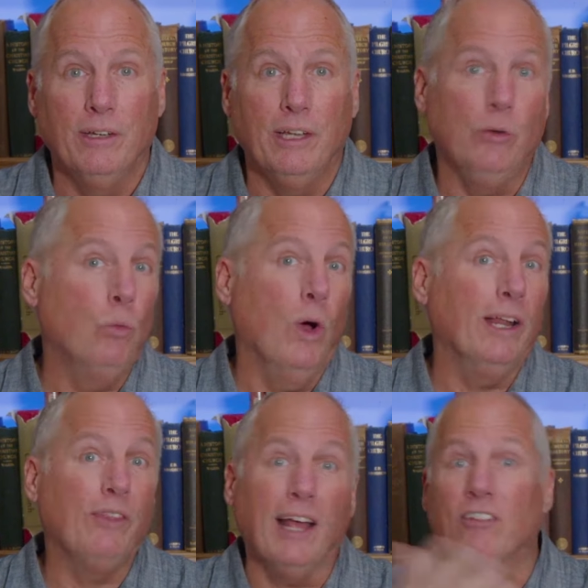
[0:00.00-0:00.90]
in what
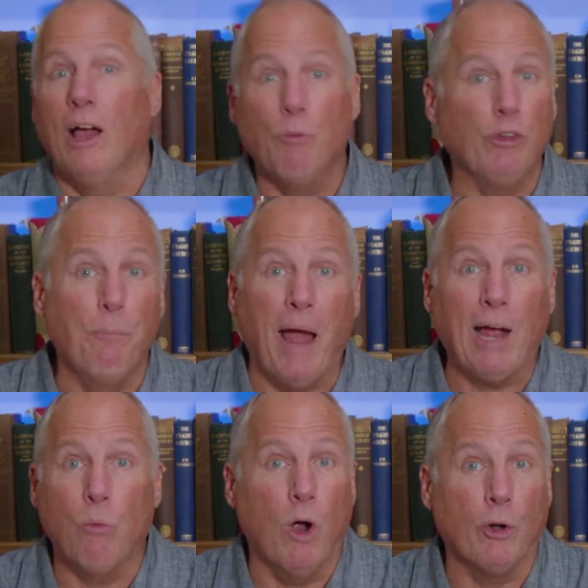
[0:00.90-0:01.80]
at that time was a
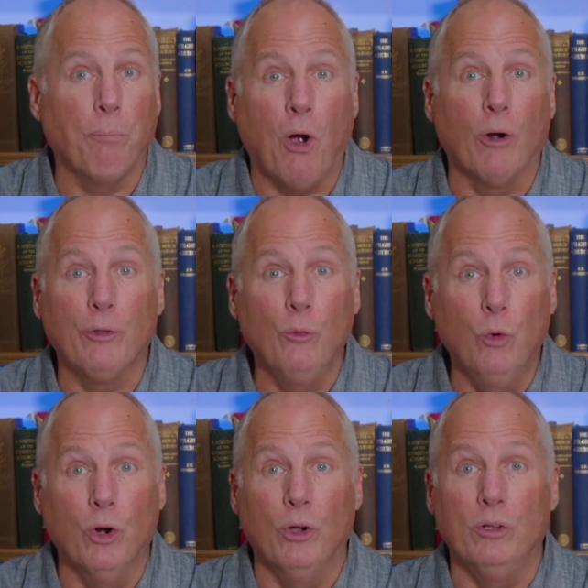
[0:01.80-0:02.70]
backwater part of the
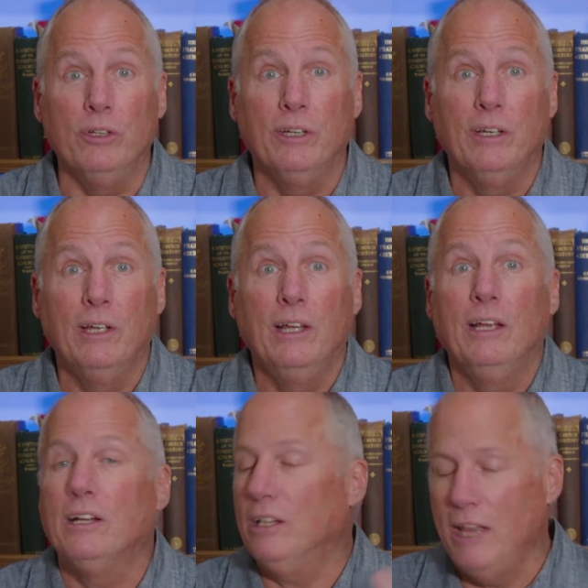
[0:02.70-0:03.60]
world,
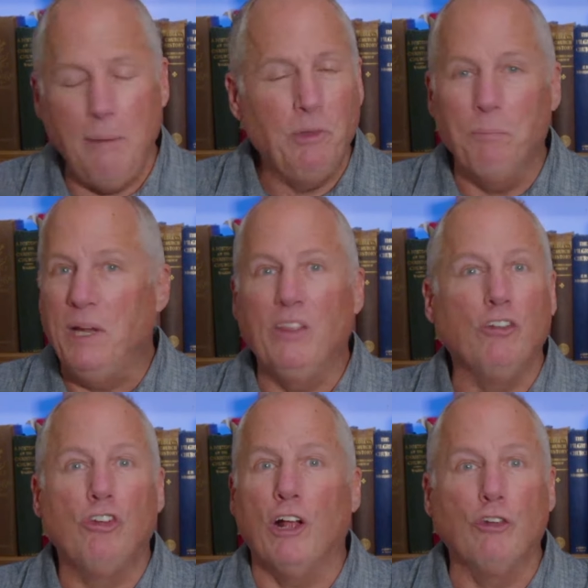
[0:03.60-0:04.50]
claimed to be the
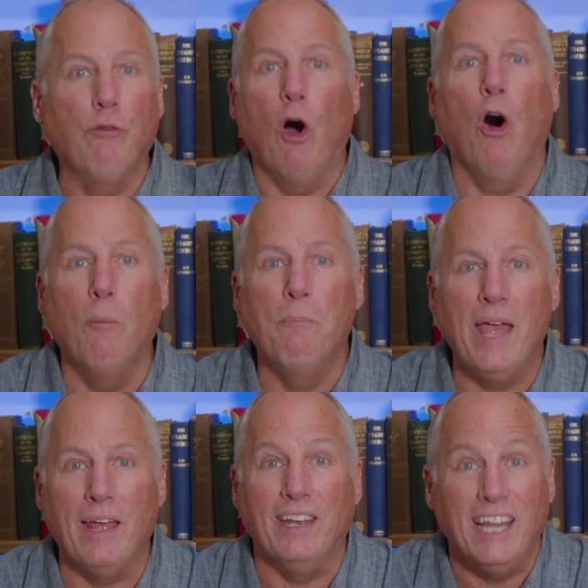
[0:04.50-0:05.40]
judge of all
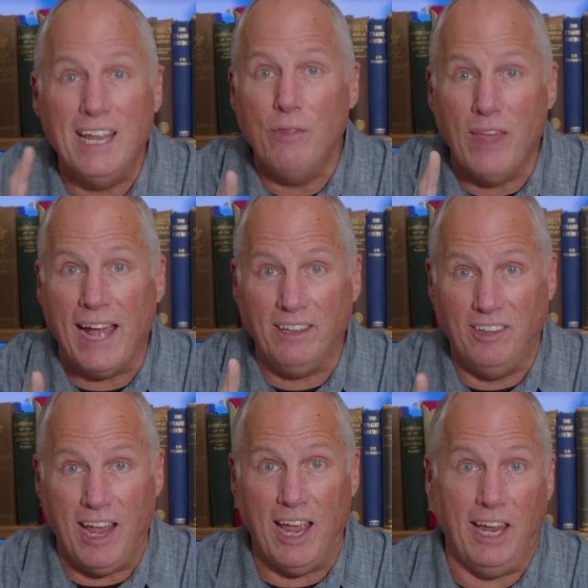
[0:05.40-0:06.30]
men in that
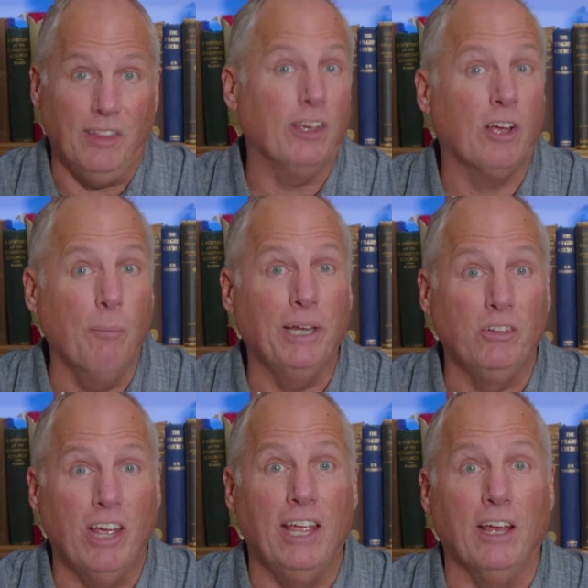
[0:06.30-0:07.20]
day, the coming
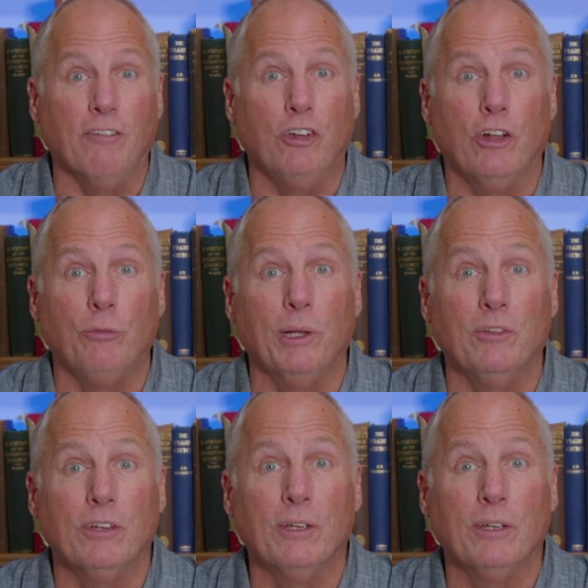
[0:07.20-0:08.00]
day of judgment.